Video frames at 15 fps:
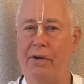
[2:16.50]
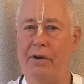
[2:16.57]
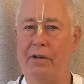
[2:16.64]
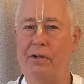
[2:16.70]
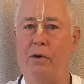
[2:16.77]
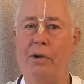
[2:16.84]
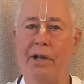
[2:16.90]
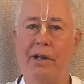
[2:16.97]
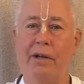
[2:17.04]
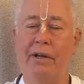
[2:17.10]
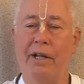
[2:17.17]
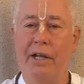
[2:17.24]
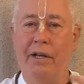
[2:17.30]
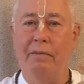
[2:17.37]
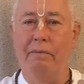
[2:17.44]
So he can
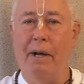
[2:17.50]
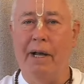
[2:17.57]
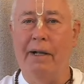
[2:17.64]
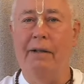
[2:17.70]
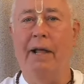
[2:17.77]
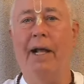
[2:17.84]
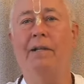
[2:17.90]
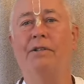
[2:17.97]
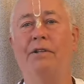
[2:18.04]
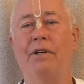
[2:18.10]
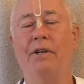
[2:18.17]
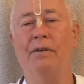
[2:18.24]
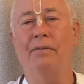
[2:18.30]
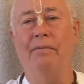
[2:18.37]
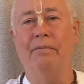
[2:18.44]
eat by
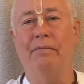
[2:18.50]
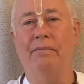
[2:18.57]
glancing,